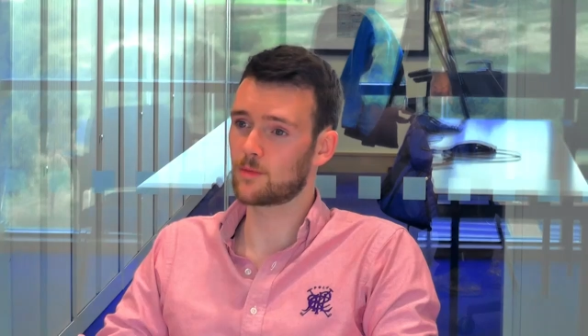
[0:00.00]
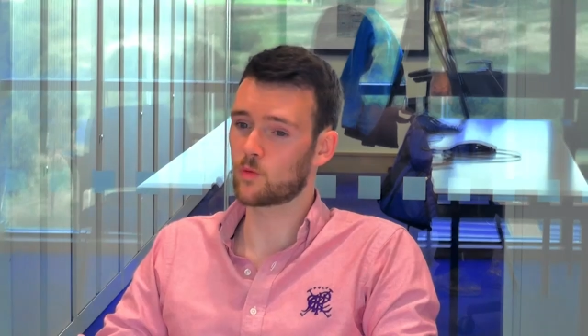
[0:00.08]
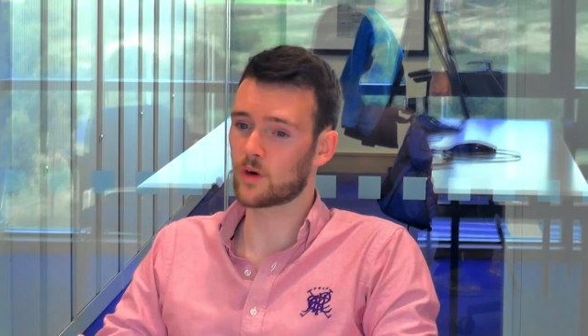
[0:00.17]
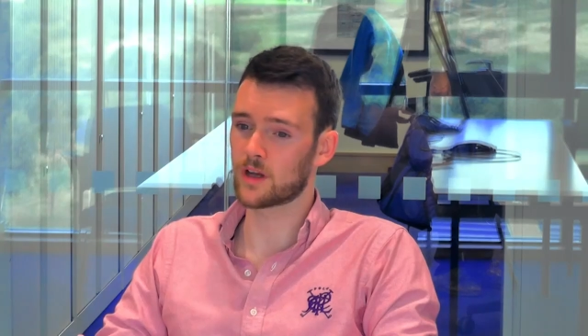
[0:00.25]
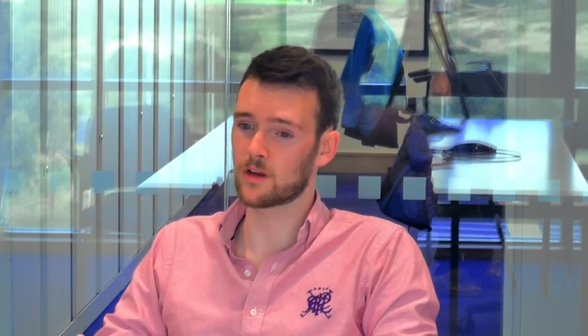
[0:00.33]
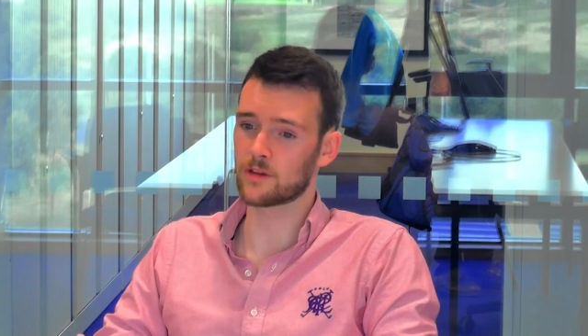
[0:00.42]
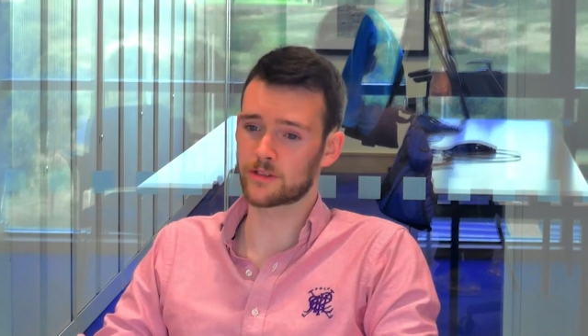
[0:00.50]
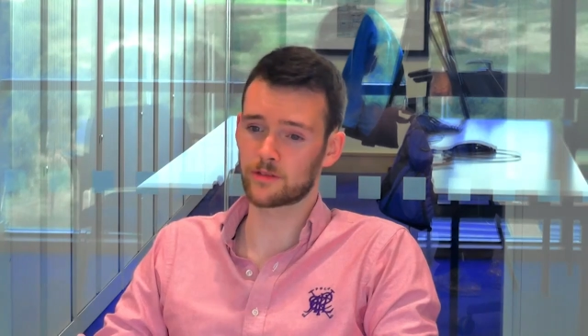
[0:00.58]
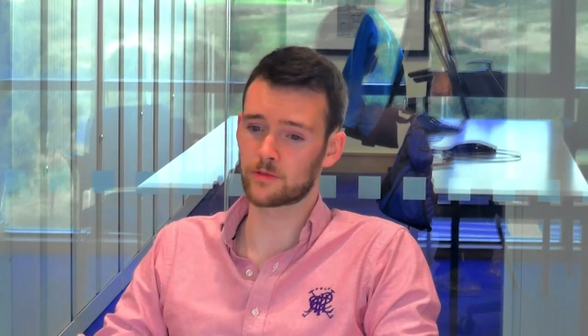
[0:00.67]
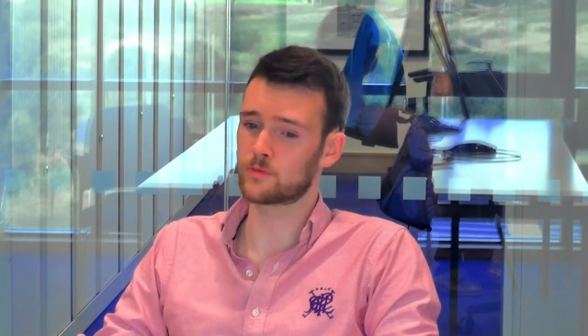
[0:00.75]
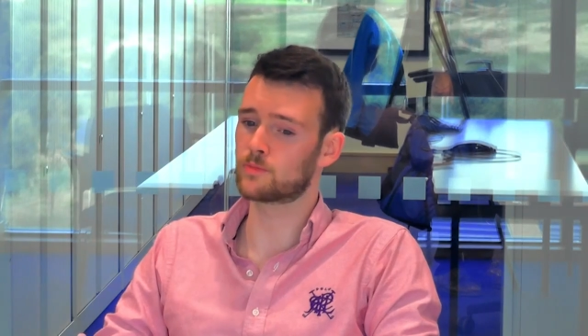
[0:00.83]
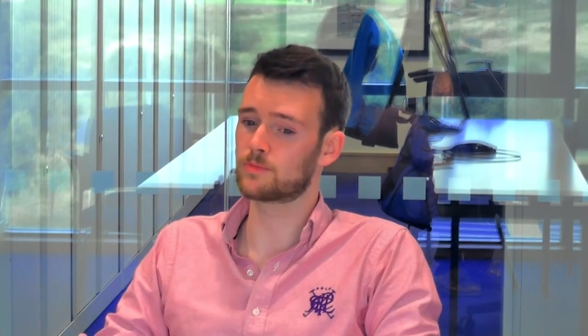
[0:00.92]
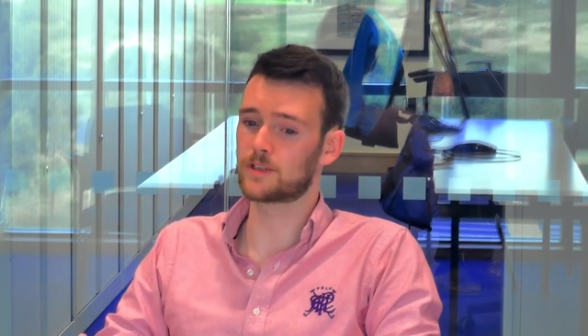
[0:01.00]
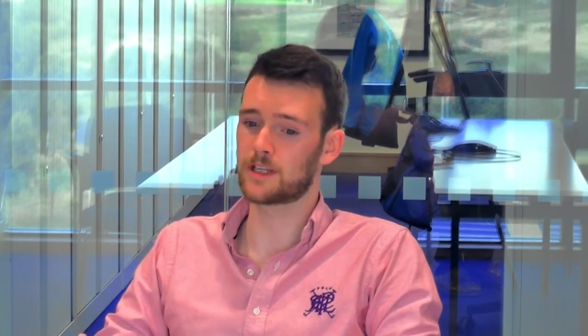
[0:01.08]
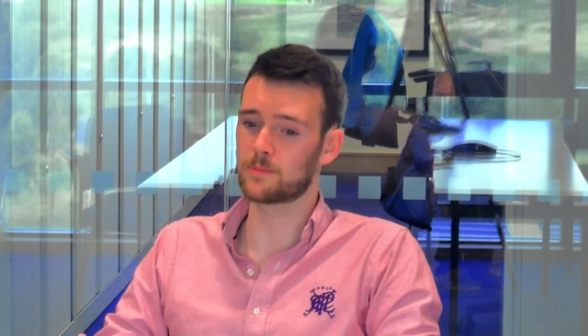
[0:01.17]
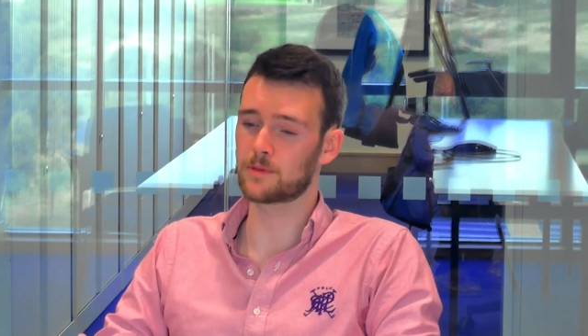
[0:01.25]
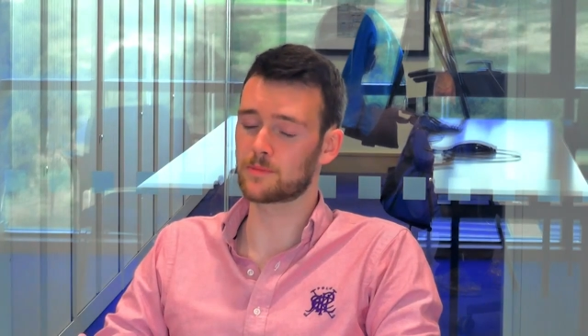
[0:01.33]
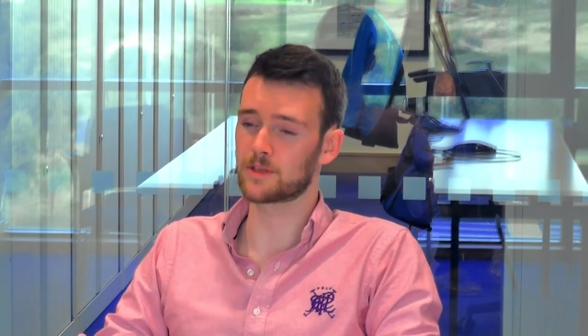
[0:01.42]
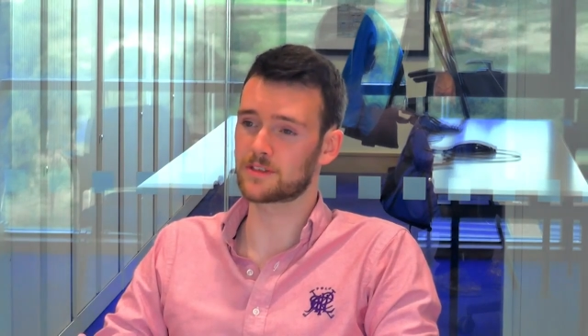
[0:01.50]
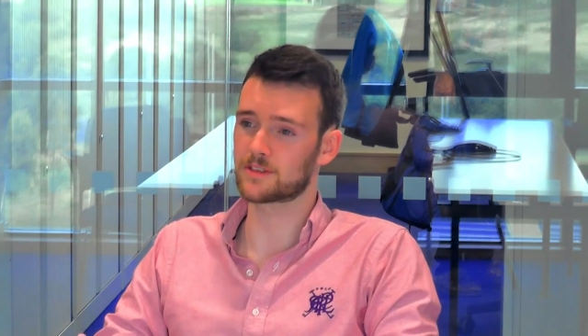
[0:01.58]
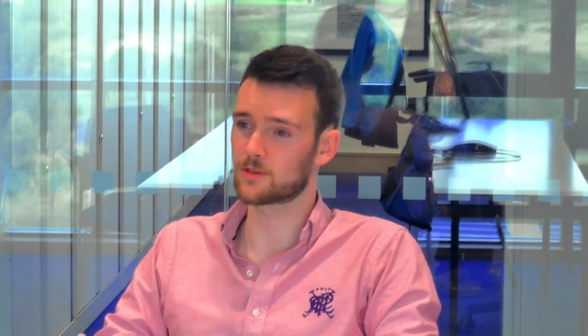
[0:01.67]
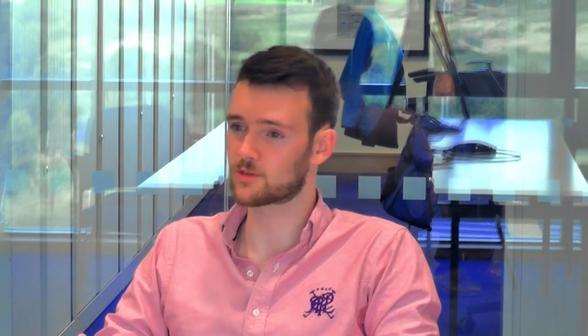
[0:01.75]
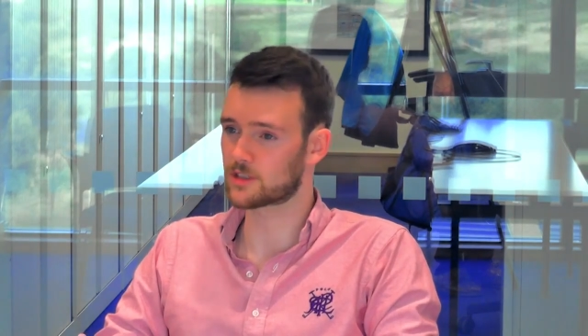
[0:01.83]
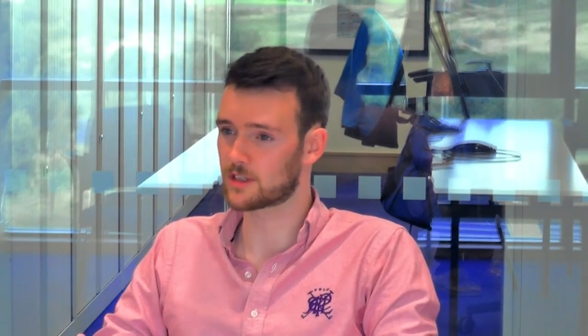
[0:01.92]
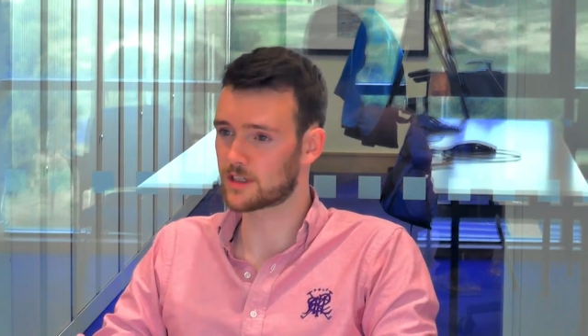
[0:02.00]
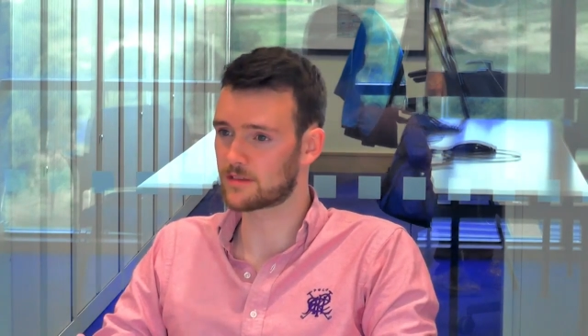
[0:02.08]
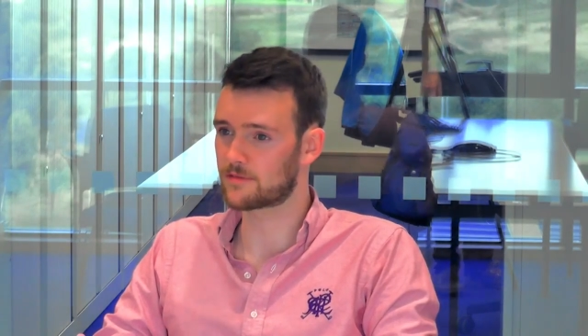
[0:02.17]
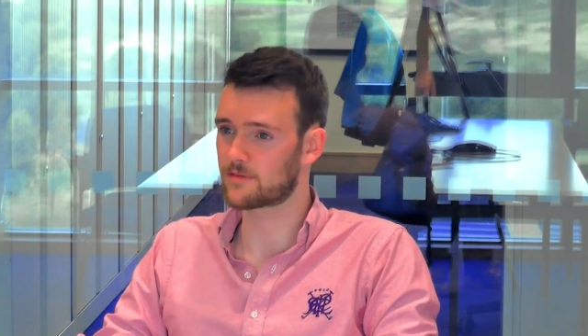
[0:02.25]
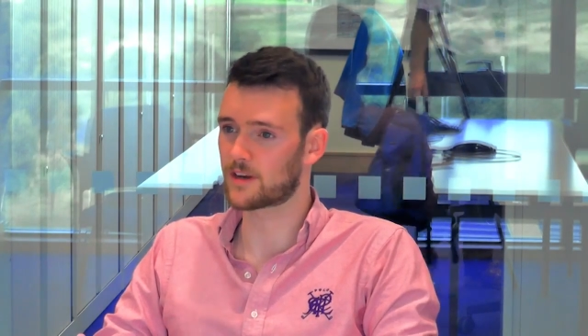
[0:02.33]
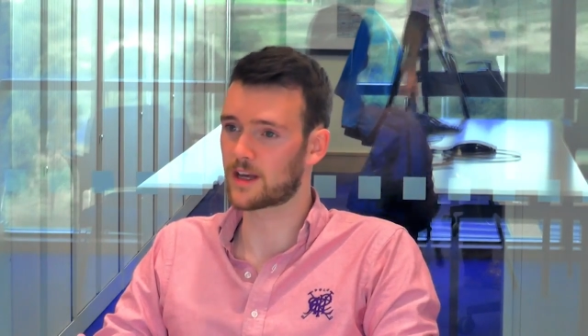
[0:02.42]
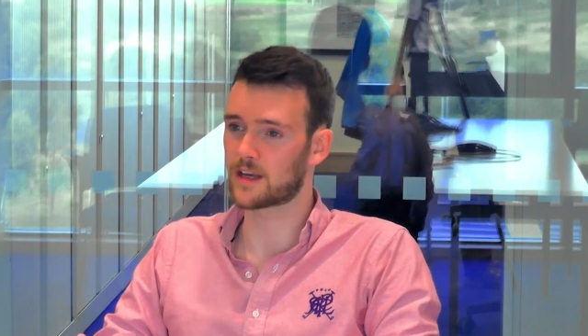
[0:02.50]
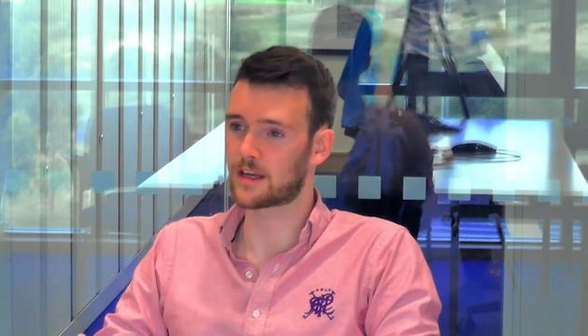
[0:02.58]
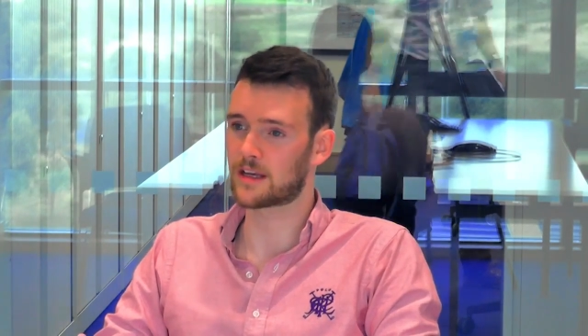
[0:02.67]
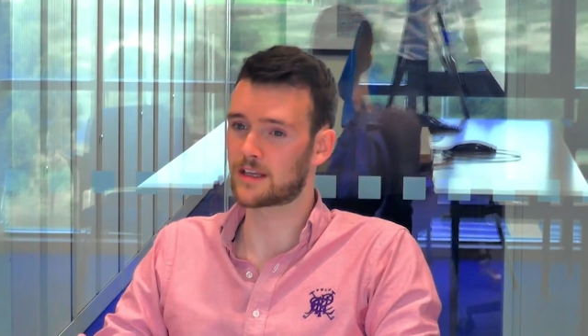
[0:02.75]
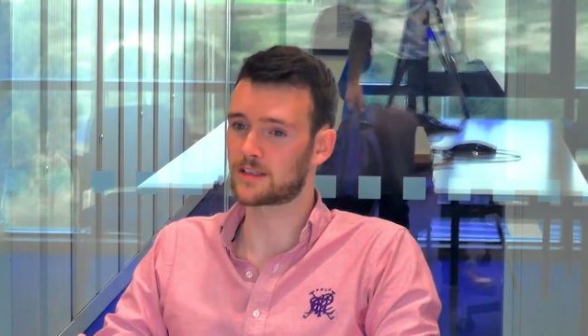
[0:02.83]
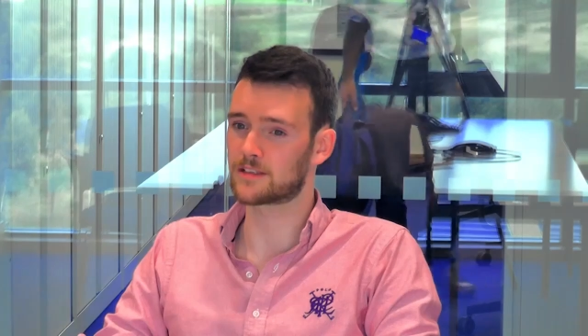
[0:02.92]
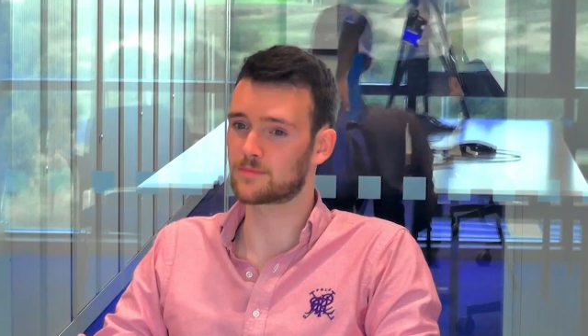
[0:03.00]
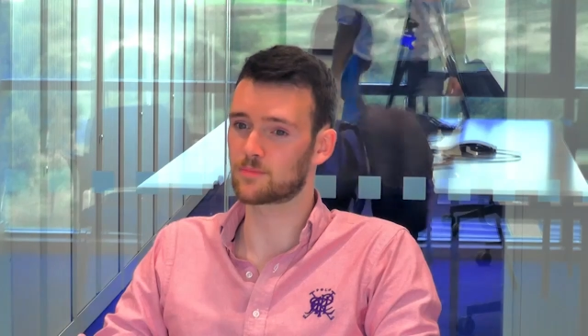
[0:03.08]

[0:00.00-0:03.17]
while also keeping my social life and